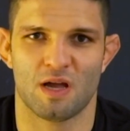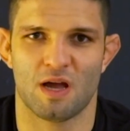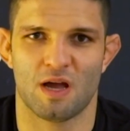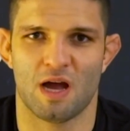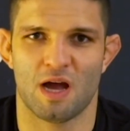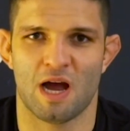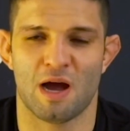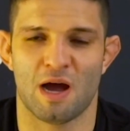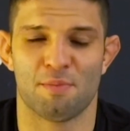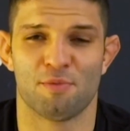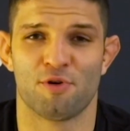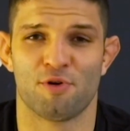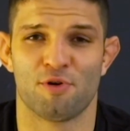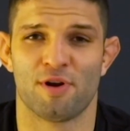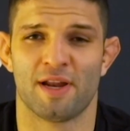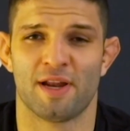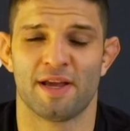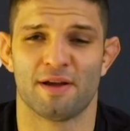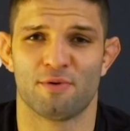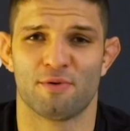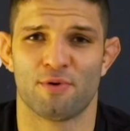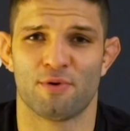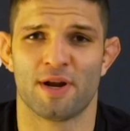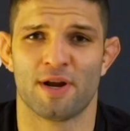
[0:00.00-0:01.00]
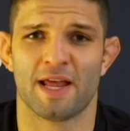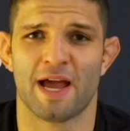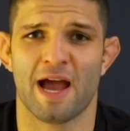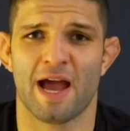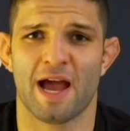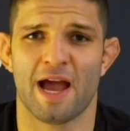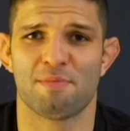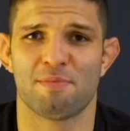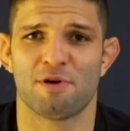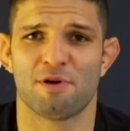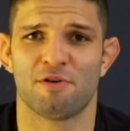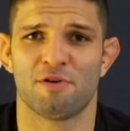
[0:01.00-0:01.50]
I'm really, really
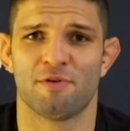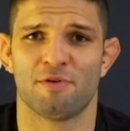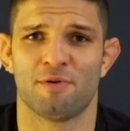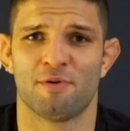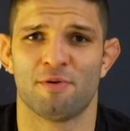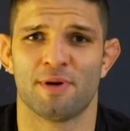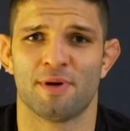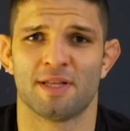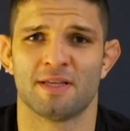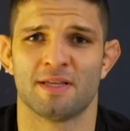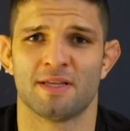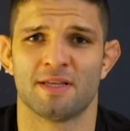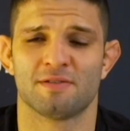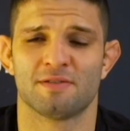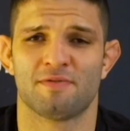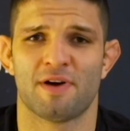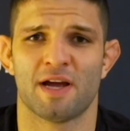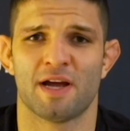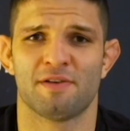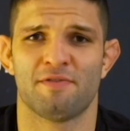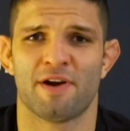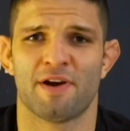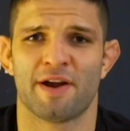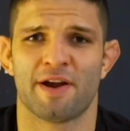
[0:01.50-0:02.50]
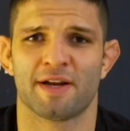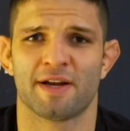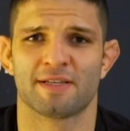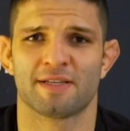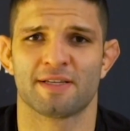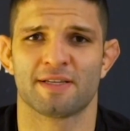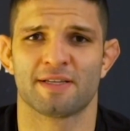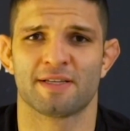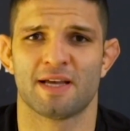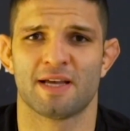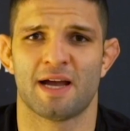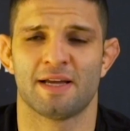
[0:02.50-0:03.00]
happy with this fight. Very
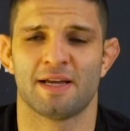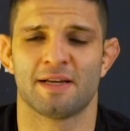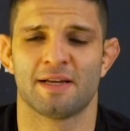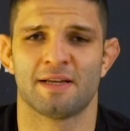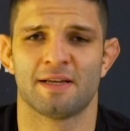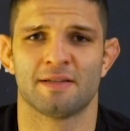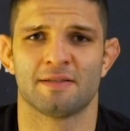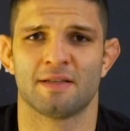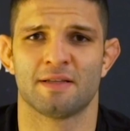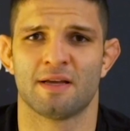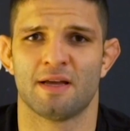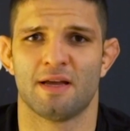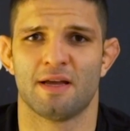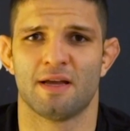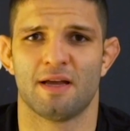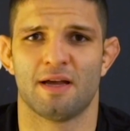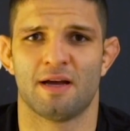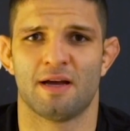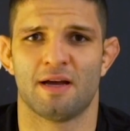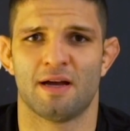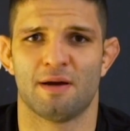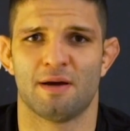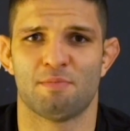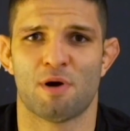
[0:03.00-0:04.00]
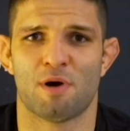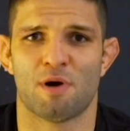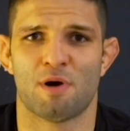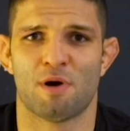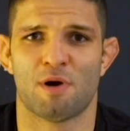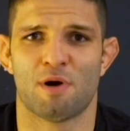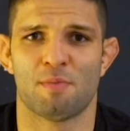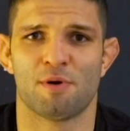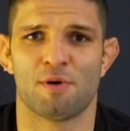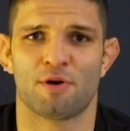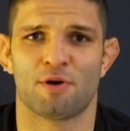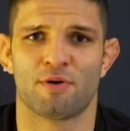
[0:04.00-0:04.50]
excited. Uh,
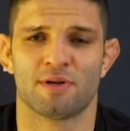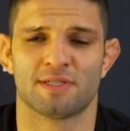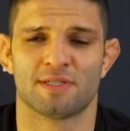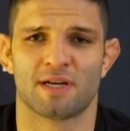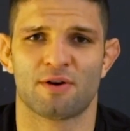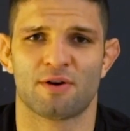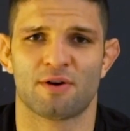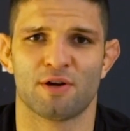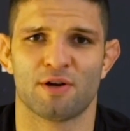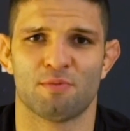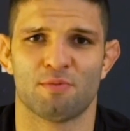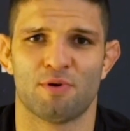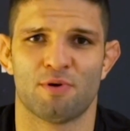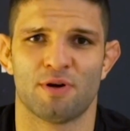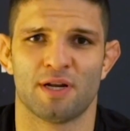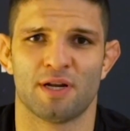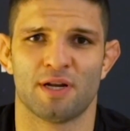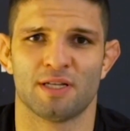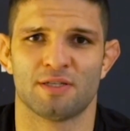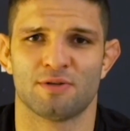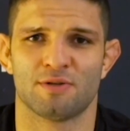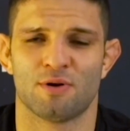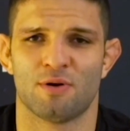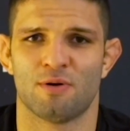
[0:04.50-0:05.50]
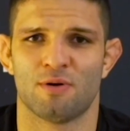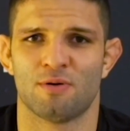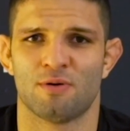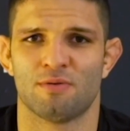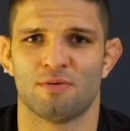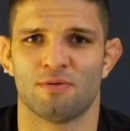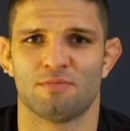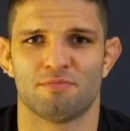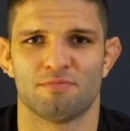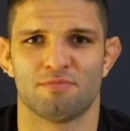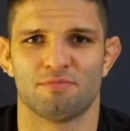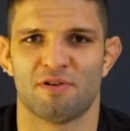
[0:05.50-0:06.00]
Bobby Green is a great opponent, so
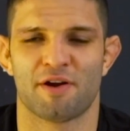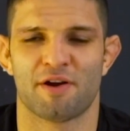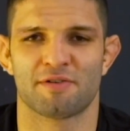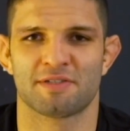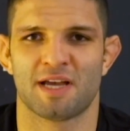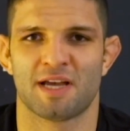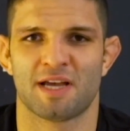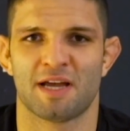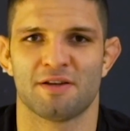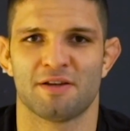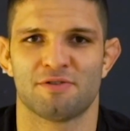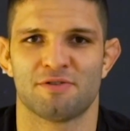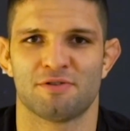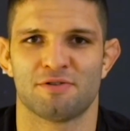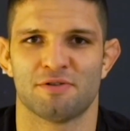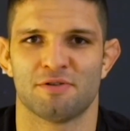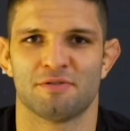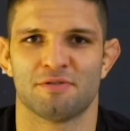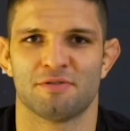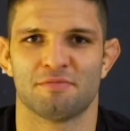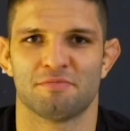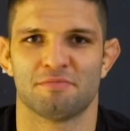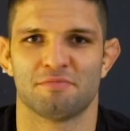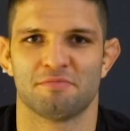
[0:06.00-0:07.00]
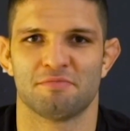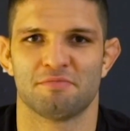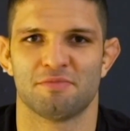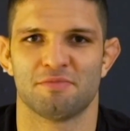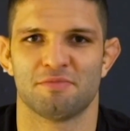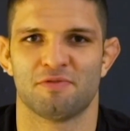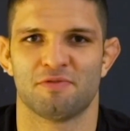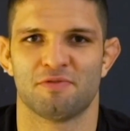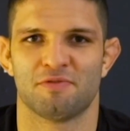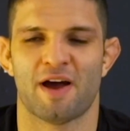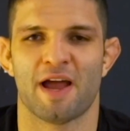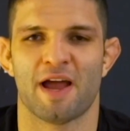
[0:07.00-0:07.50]
very excited to
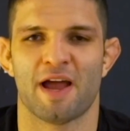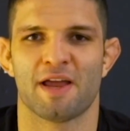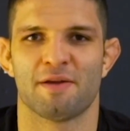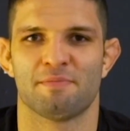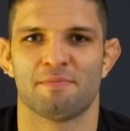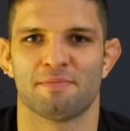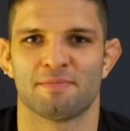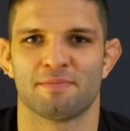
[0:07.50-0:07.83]
fight him.